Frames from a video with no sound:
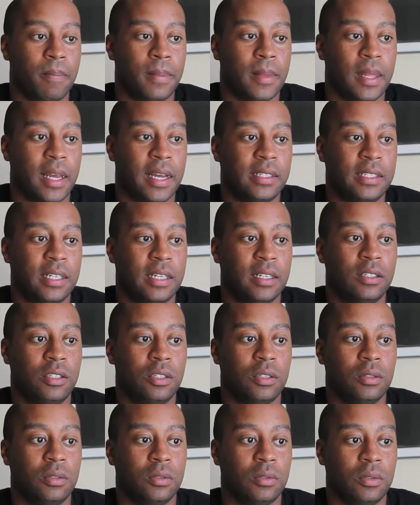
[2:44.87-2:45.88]
I tend
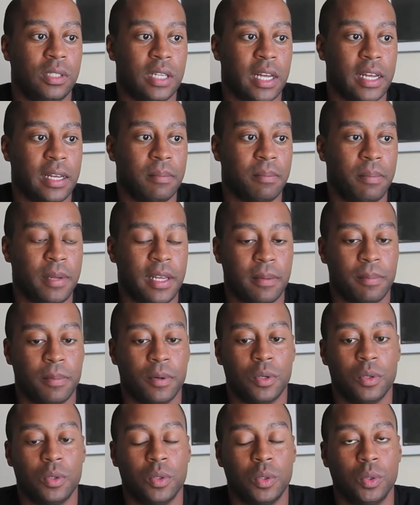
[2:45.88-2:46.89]
to date people
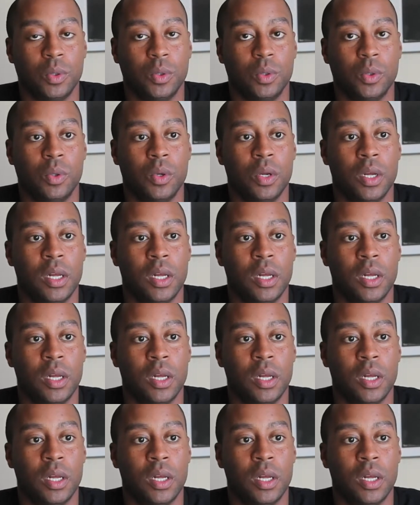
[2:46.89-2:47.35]
who,